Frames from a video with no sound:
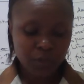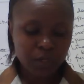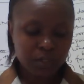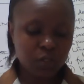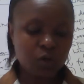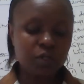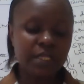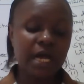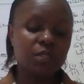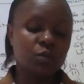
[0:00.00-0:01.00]
So
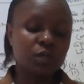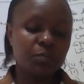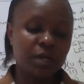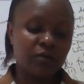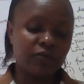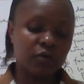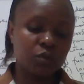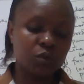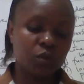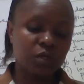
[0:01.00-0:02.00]
the actual span of
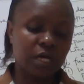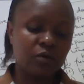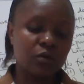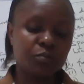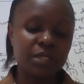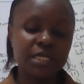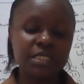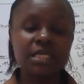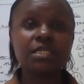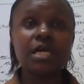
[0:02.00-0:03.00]
control cannot be
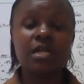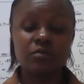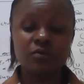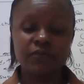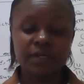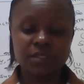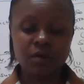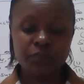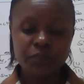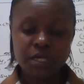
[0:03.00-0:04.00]
rigid and
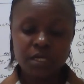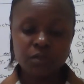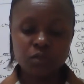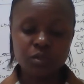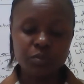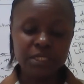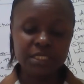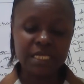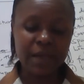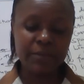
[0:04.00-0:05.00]
universal. It should be
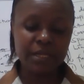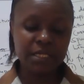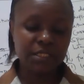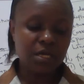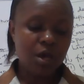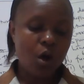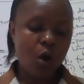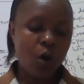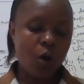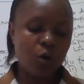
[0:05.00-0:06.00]
determined
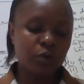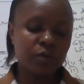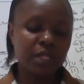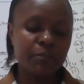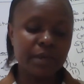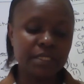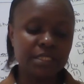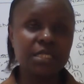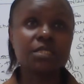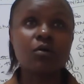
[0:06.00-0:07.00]
on the
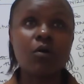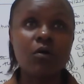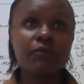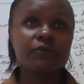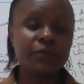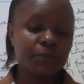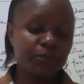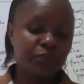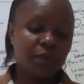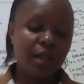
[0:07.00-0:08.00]
basis of
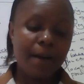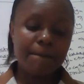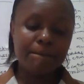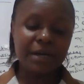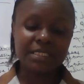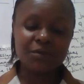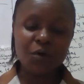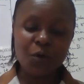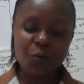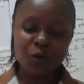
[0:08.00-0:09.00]

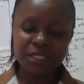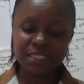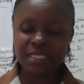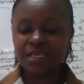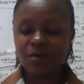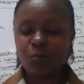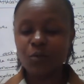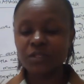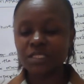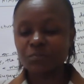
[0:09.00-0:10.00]
personal quality of
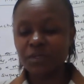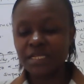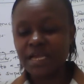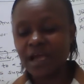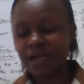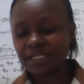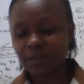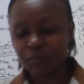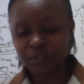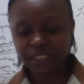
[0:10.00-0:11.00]
both the superior and
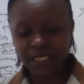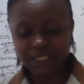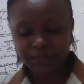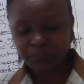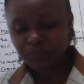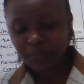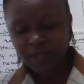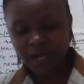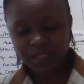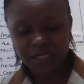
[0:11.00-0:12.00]
subordinate,
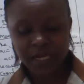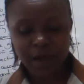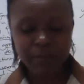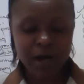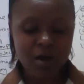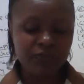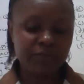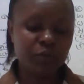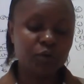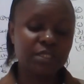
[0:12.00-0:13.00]
and the number of
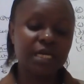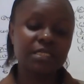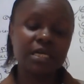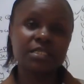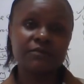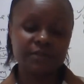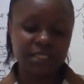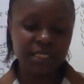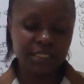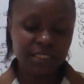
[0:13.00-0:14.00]
important
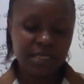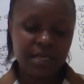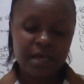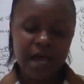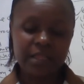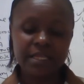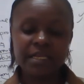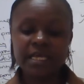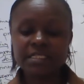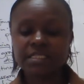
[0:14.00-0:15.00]
activities at the
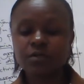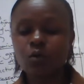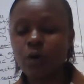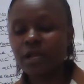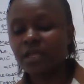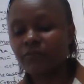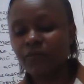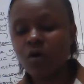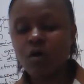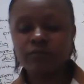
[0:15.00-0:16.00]
next lower
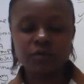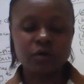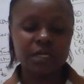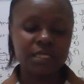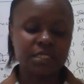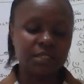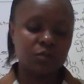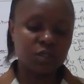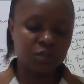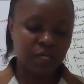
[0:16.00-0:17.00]
level of the
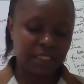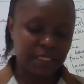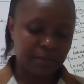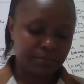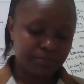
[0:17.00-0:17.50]
organization structure.